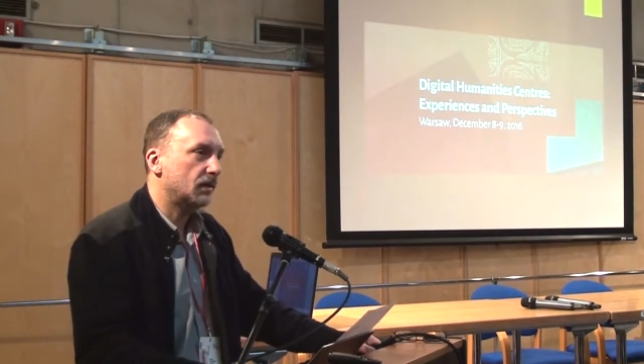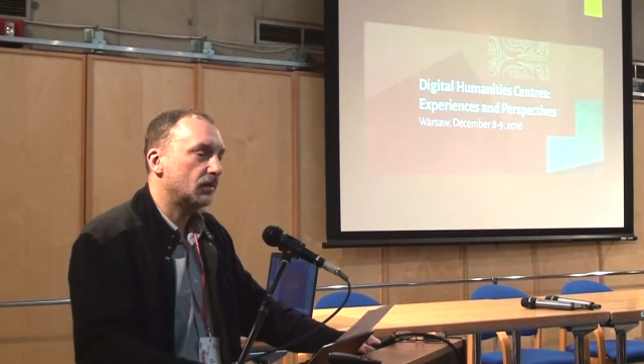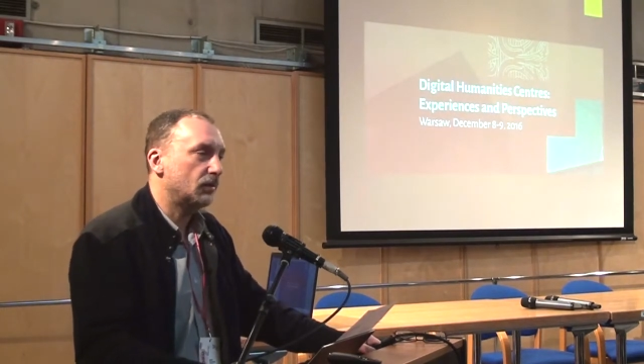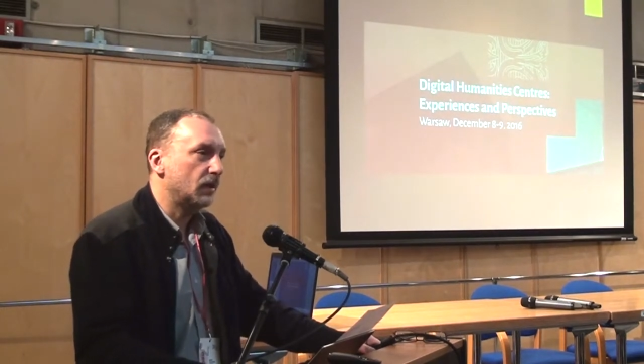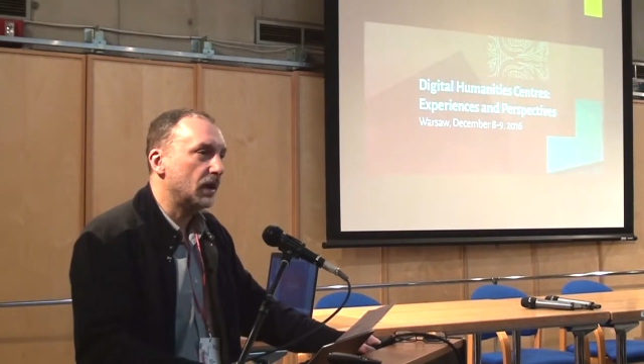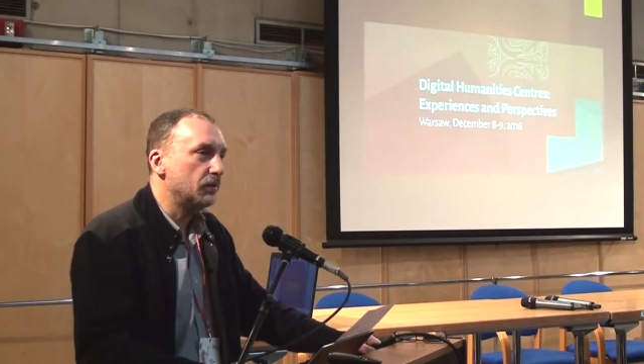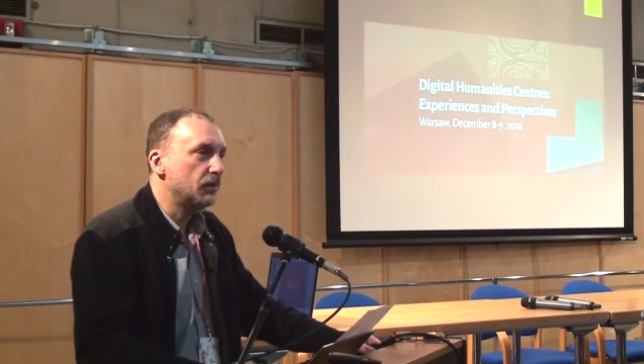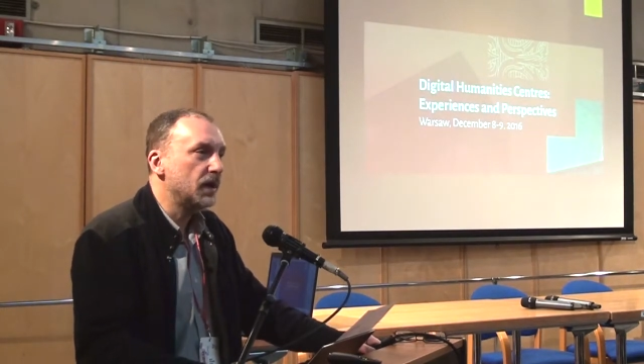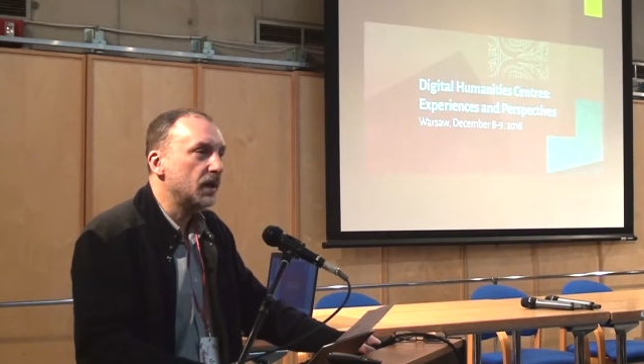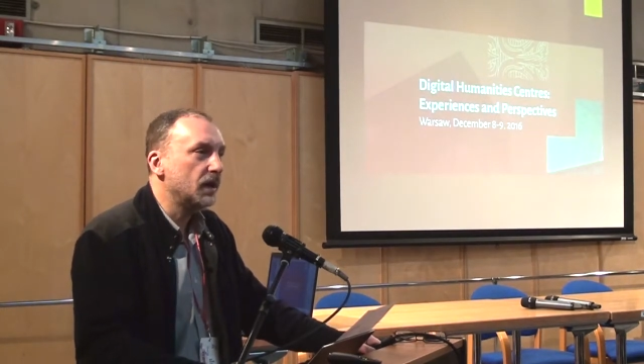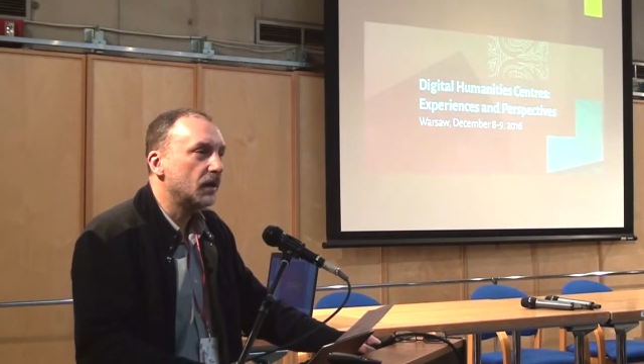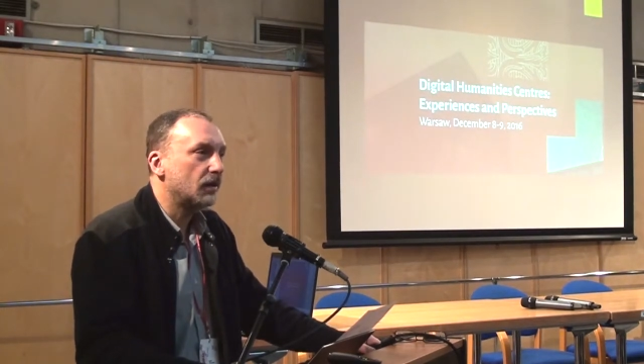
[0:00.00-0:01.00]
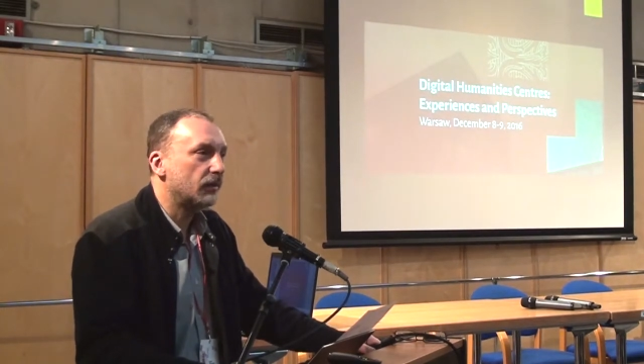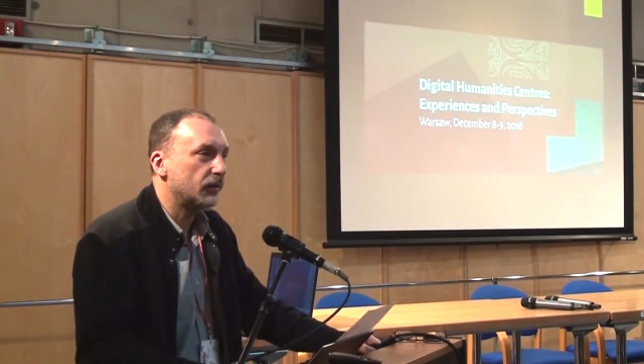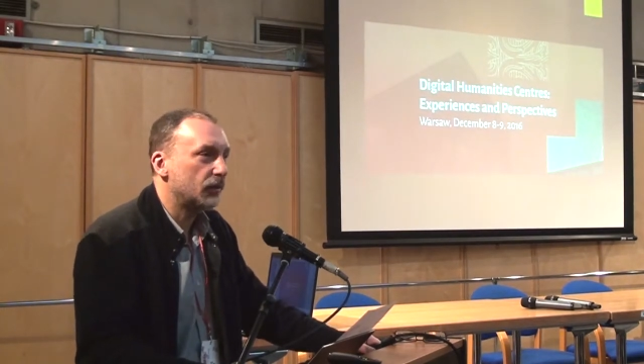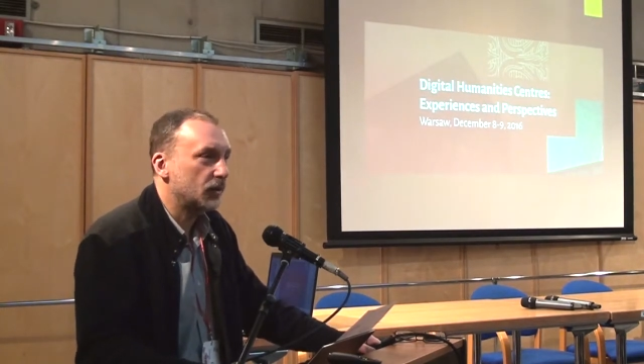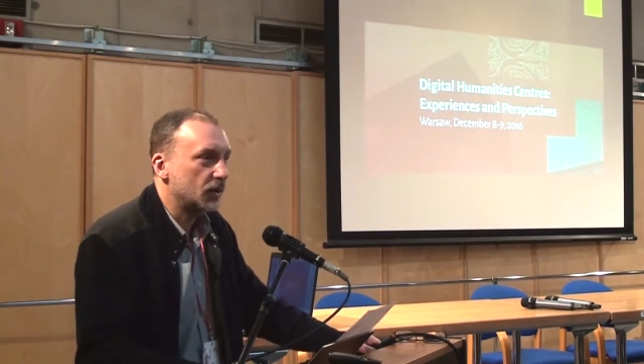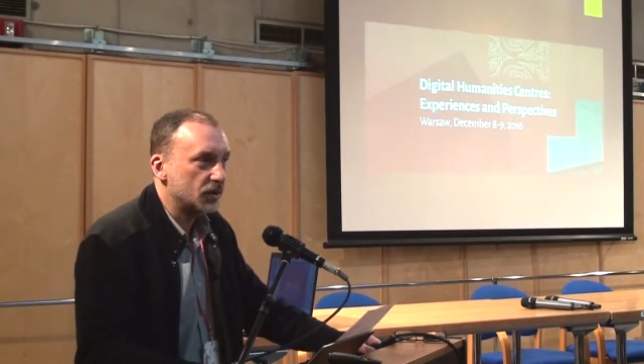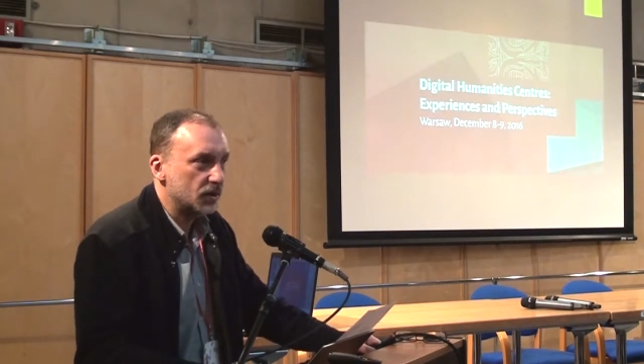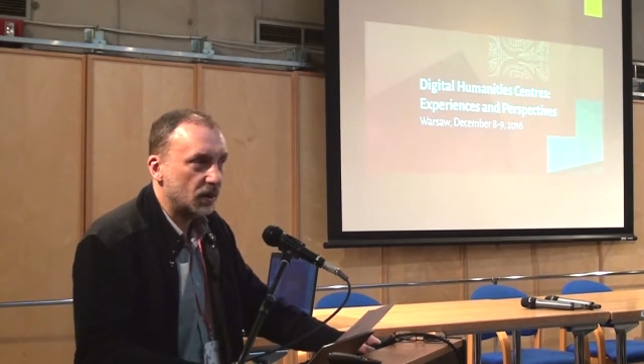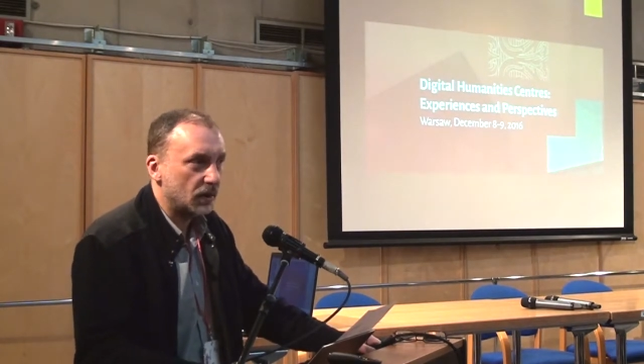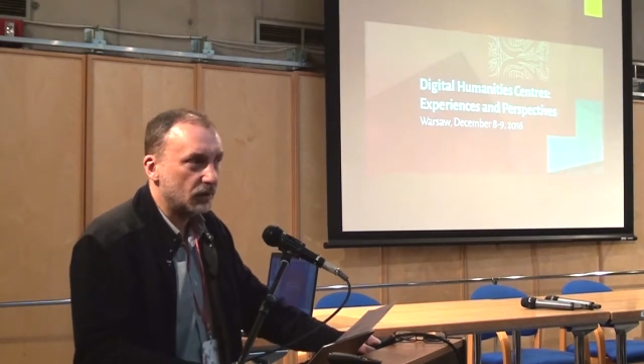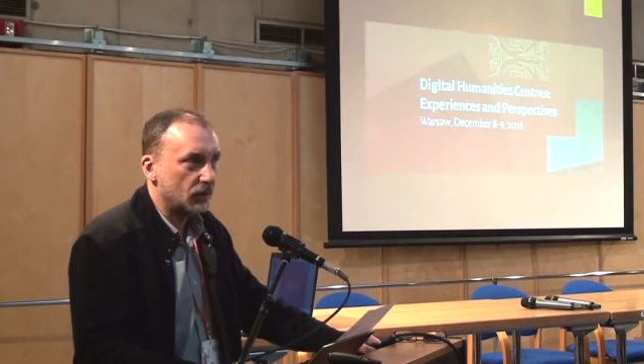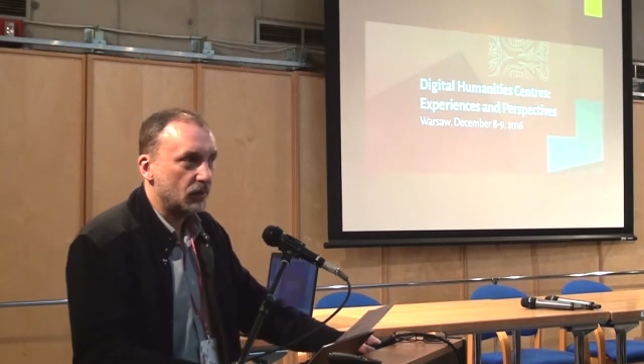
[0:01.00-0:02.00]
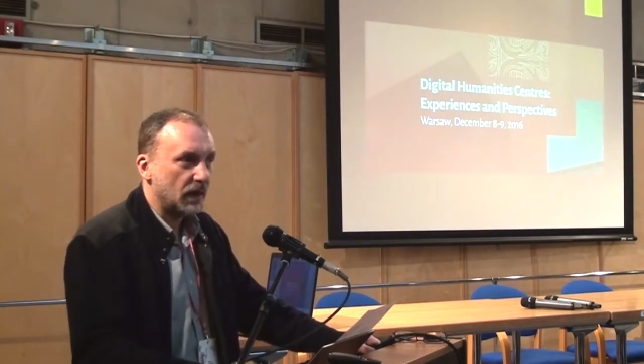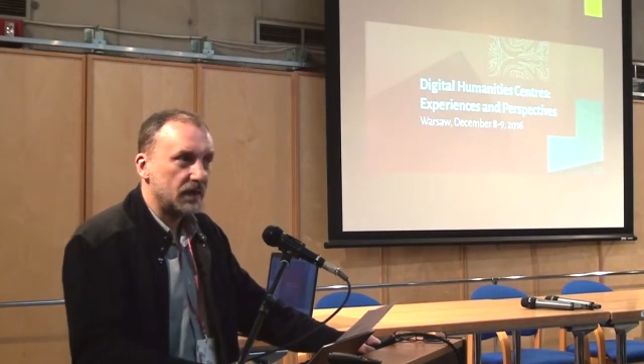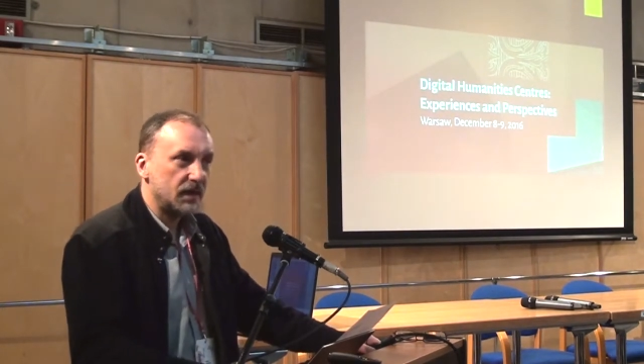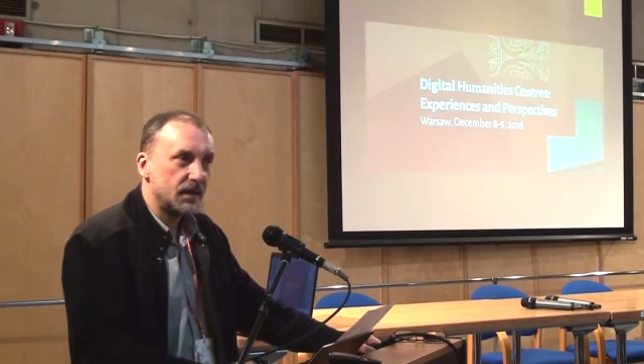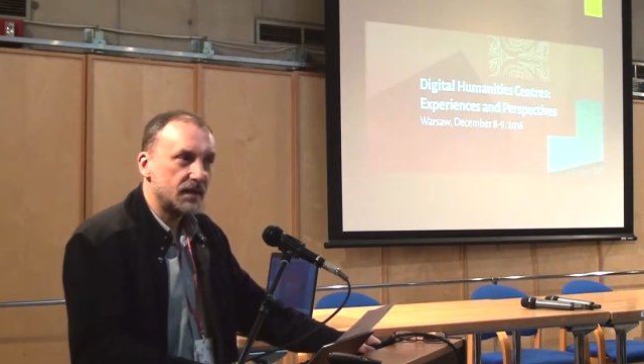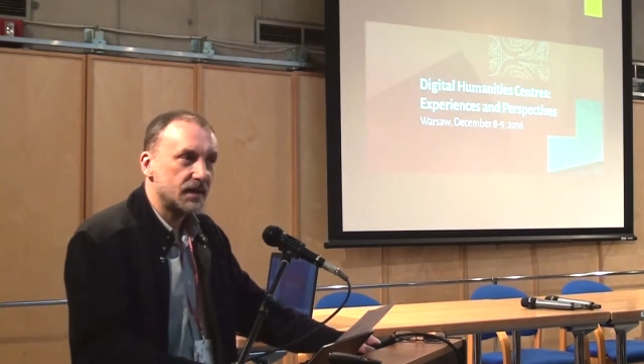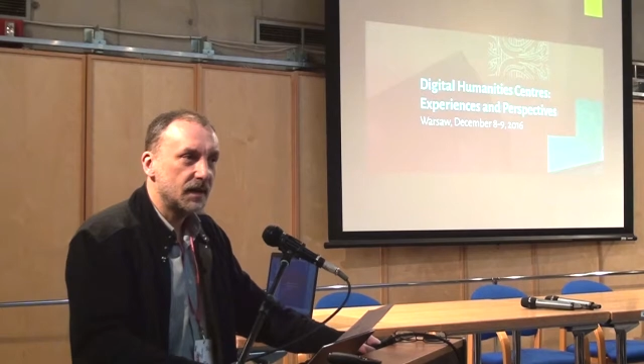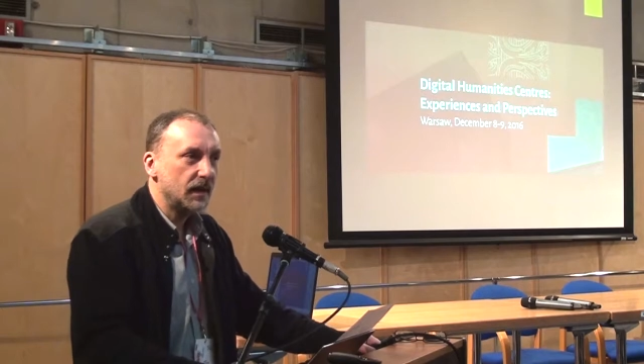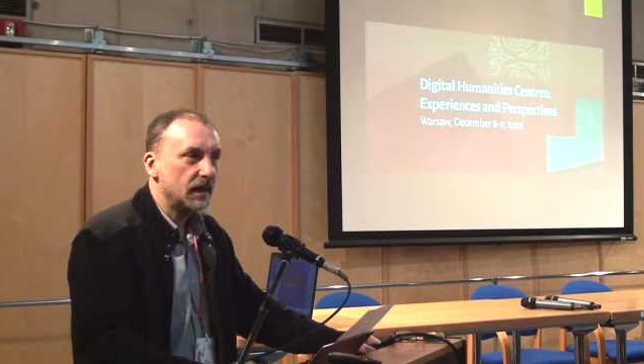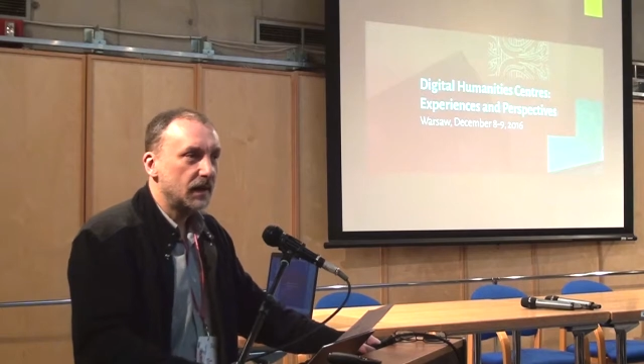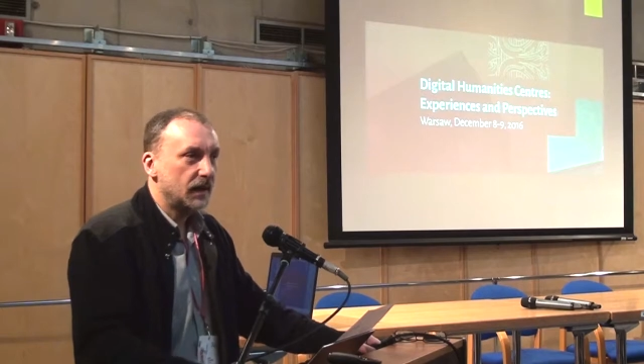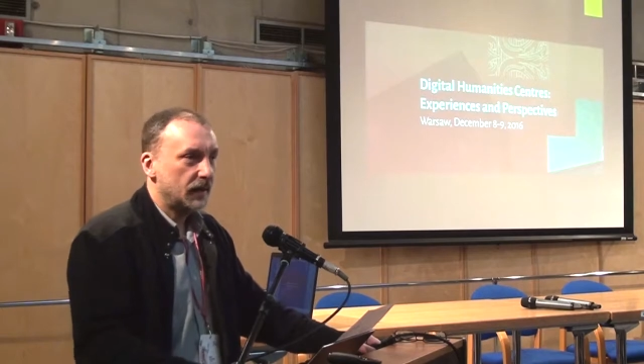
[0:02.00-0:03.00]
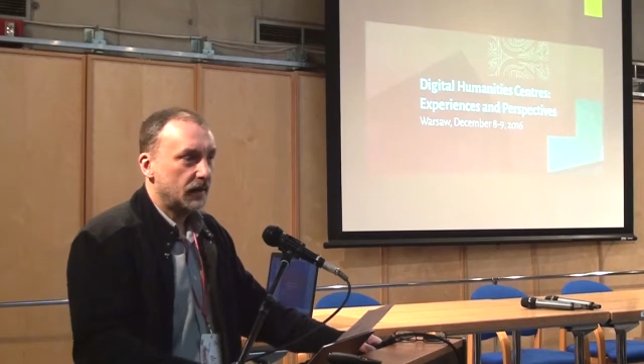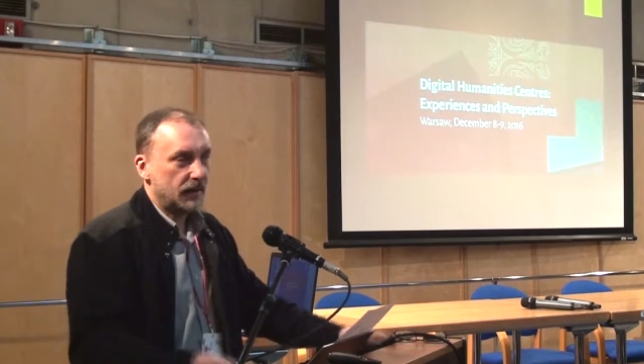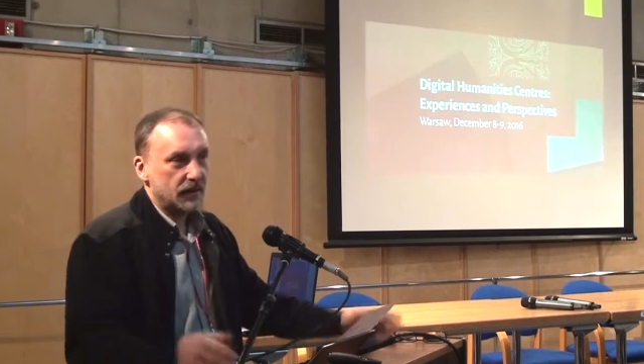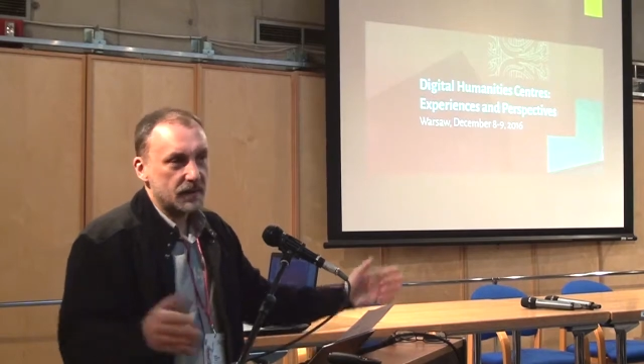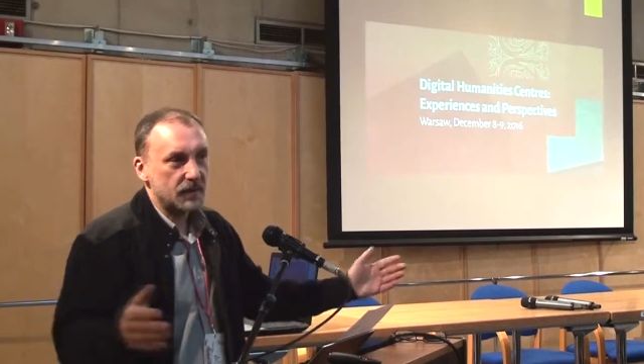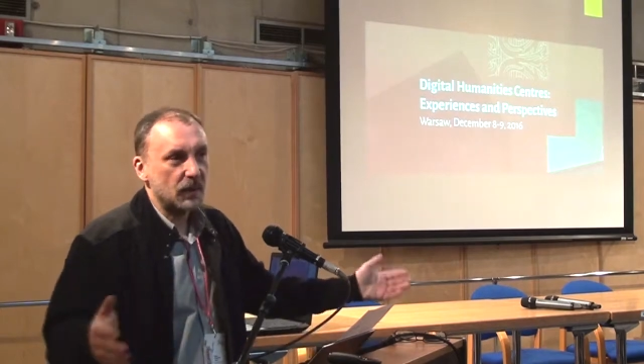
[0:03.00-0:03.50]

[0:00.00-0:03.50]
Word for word: well-being of digital humanities. And this